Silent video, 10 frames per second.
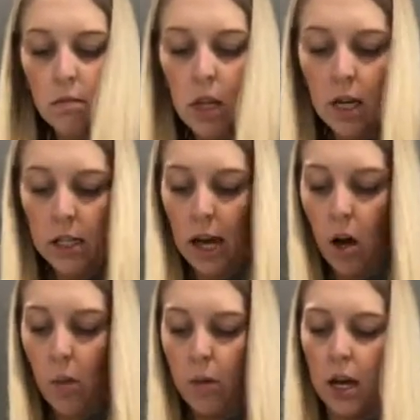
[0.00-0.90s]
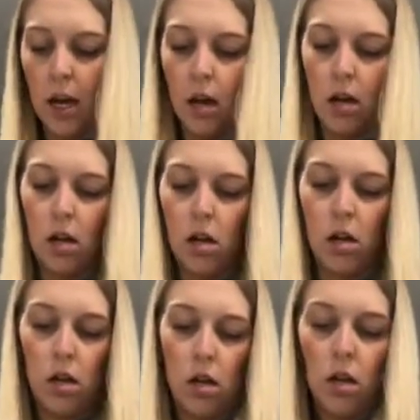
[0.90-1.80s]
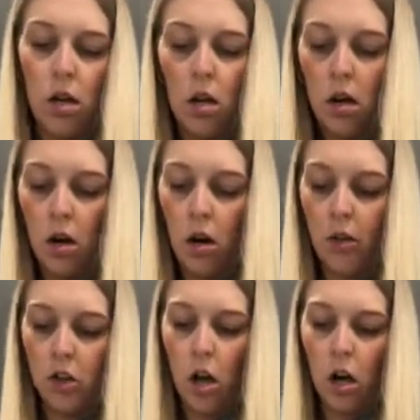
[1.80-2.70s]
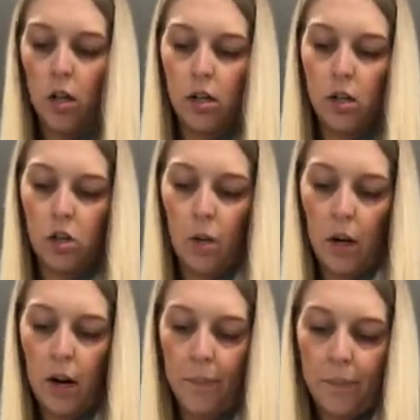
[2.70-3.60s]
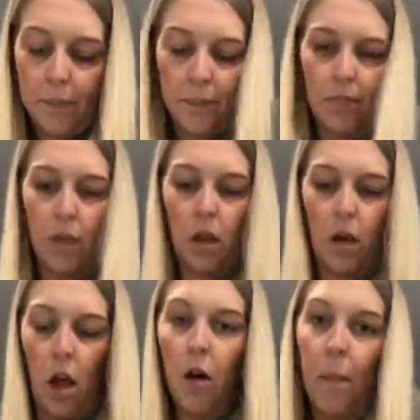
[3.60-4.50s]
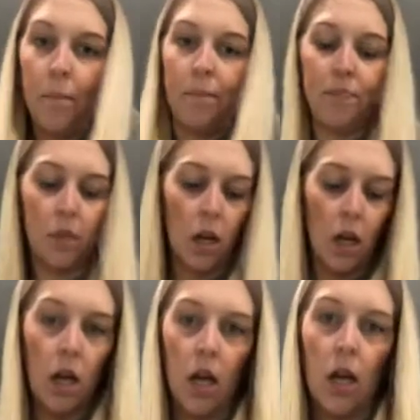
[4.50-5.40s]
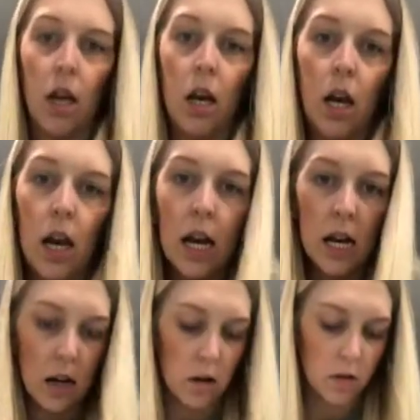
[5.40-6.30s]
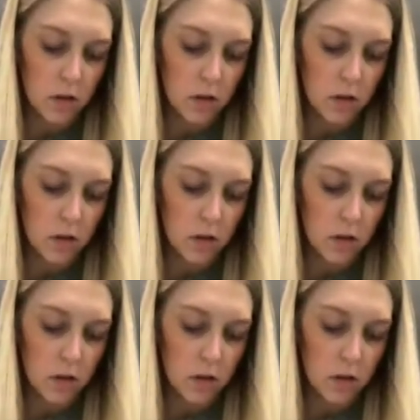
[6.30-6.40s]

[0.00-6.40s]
to help get all the chocolate distributed. Okay, now